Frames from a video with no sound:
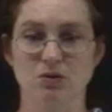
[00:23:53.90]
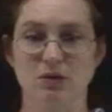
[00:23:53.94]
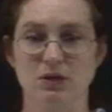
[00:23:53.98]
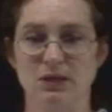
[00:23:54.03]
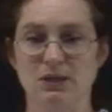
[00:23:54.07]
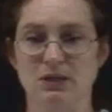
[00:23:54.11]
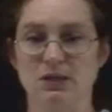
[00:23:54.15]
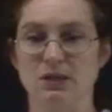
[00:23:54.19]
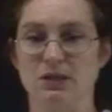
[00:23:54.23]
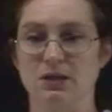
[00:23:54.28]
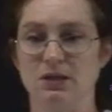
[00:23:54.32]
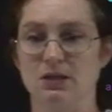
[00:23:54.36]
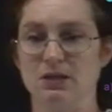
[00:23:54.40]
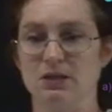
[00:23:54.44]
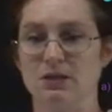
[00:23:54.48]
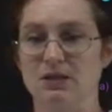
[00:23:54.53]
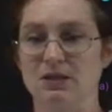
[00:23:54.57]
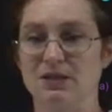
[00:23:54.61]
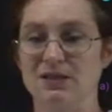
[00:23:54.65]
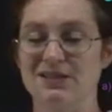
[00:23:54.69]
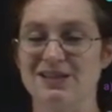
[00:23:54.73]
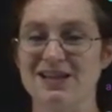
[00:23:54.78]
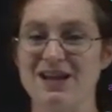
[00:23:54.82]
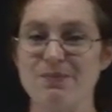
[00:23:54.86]
that the,
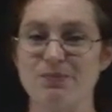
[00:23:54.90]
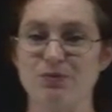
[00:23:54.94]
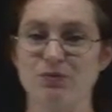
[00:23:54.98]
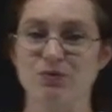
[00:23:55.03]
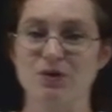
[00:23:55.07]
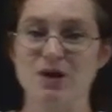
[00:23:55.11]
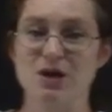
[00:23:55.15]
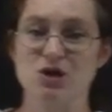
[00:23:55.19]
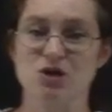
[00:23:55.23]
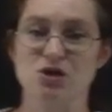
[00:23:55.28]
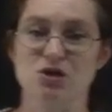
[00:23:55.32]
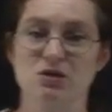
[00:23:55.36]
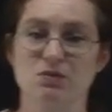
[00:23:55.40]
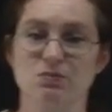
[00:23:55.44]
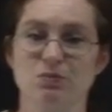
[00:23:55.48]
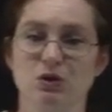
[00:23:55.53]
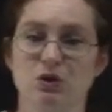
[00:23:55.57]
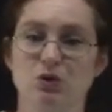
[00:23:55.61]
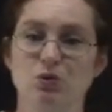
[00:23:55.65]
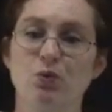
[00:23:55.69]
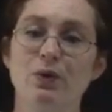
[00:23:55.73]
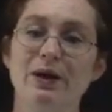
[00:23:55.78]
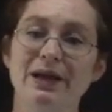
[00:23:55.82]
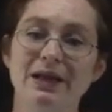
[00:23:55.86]
the separation
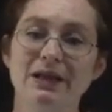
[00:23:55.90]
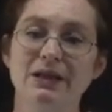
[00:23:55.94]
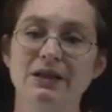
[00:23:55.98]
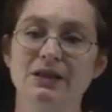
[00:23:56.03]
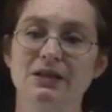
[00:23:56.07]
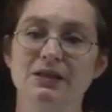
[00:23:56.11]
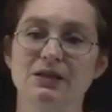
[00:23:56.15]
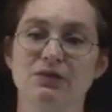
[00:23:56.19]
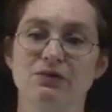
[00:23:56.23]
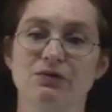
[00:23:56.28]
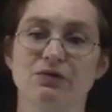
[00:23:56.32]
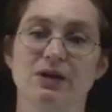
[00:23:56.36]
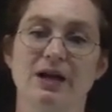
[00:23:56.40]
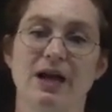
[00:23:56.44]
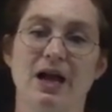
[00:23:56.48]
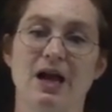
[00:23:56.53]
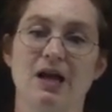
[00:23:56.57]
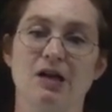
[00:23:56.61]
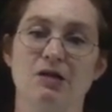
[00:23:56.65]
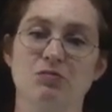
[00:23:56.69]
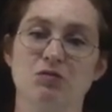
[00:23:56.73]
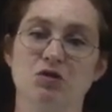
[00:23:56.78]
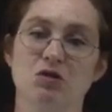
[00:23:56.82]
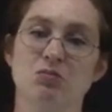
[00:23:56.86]
between the different
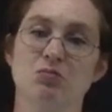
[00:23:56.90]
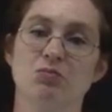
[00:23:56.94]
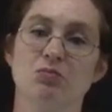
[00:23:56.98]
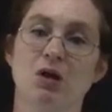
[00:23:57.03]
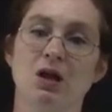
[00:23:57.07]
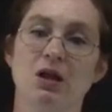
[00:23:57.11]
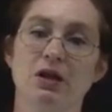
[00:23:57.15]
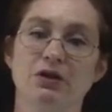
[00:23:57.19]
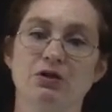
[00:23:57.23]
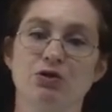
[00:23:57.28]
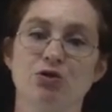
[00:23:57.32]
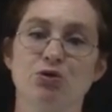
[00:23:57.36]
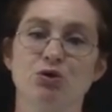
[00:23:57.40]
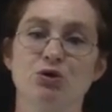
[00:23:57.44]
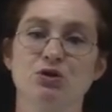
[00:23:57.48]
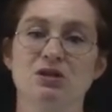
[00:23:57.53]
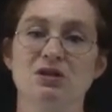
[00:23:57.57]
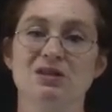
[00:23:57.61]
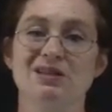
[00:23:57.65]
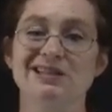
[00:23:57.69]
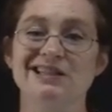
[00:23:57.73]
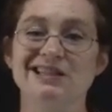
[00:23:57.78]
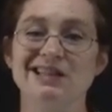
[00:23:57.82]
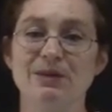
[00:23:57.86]
atoms and molecules
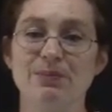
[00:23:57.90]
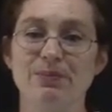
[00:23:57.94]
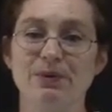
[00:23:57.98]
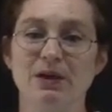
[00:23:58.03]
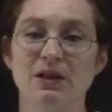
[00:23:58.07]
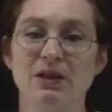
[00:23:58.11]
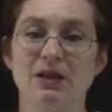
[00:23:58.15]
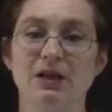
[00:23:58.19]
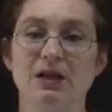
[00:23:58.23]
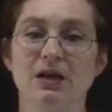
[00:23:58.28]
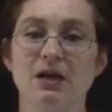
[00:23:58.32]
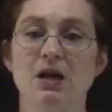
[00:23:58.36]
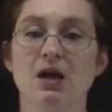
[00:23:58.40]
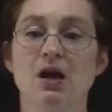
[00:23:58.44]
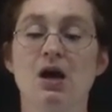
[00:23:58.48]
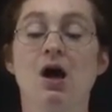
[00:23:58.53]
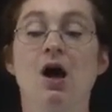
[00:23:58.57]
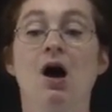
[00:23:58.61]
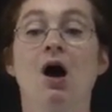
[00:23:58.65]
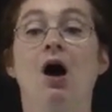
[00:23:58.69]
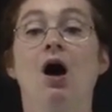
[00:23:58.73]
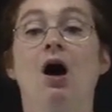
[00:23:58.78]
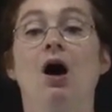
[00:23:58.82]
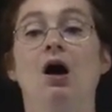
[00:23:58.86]
is typically
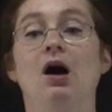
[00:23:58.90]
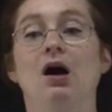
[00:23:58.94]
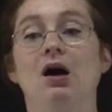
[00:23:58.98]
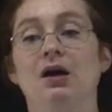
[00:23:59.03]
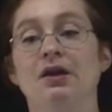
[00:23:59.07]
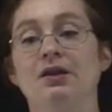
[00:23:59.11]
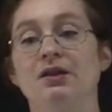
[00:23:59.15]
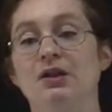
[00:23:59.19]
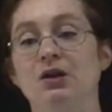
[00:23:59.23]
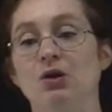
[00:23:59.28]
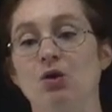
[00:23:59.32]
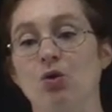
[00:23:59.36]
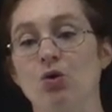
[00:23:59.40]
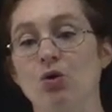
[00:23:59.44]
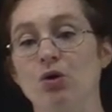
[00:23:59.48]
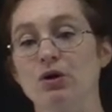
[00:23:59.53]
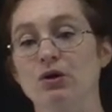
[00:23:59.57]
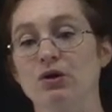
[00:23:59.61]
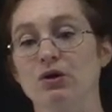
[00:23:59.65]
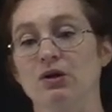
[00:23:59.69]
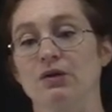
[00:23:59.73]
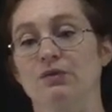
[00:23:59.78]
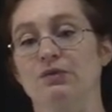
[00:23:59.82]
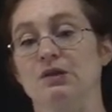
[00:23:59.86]
on the
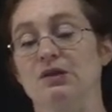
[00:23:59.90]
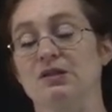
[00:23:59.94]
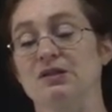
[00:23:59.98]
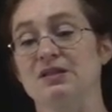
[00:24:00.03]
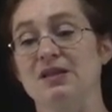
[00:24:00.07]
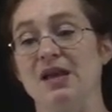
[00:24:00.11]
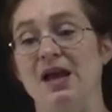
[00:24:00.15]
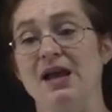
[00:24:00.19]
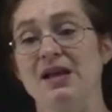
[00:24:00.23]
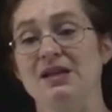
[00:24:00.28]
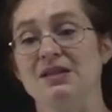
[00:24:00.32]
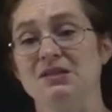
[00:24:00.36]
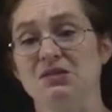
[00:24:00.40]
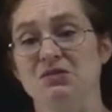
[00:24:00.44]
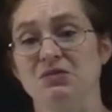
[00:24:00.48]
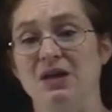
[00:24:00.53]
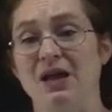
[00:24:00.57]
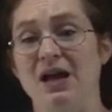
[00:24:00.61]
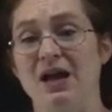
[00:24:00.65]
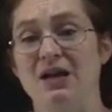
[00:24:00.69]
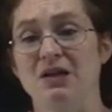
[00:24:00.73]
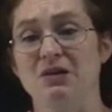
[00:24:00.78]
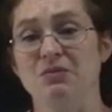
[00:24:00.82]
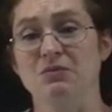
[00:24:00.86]
order of the size of the
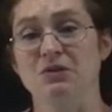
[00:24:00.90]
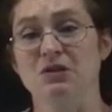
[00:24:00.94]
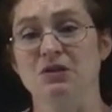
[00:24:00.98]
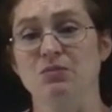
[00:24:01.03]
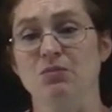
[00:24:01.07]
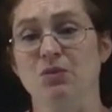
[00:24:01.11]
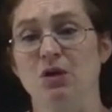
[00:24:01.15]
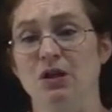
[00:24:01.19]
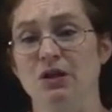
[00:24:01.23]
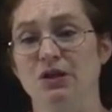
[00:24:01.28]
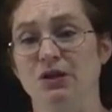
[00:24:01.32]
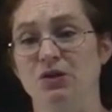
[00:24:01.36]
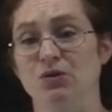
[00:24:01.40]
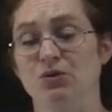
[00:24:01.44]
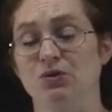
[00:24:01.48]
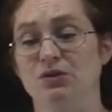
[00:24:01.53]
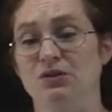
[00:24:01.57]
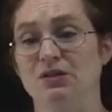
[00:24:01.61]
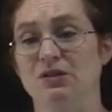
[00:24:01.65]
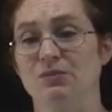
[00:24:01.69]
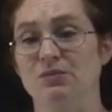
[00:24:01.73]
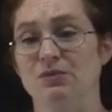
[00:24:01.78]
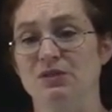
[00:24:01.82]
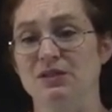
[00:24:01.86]
atoms and molecules
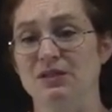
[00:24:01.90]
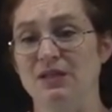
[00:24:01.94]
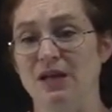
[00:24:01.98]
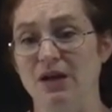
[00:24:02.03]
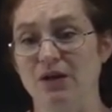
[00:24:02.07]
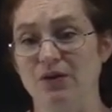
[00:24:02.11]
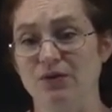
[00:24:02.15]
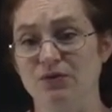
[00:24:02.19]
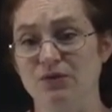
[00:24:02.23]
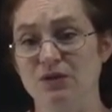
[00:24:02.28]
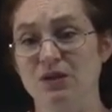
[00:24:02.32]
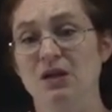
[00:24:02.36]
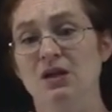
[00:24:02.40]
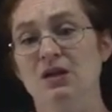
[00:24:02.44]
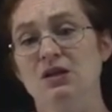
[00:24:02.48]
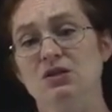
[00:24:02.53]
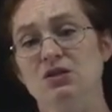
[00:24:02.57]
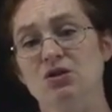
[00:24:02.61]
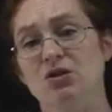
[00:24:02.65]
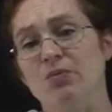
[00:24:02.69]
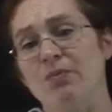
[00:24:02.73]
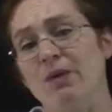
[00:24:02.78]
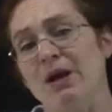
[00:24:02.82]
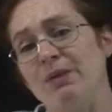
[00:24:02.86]
themselves.
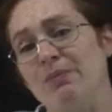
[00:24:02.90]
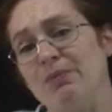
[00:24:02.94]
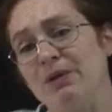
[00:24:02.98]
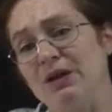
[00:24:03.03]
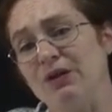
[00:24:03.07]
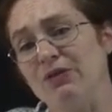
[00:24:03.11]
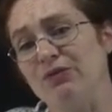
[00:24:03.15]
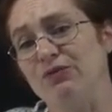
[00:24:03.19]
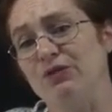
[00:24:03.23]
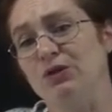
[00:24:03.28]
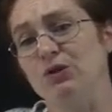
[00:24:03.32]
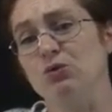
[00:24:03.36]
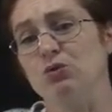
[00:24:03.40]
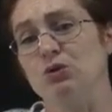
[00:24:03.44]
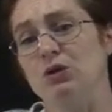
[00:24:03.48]
So it might be a few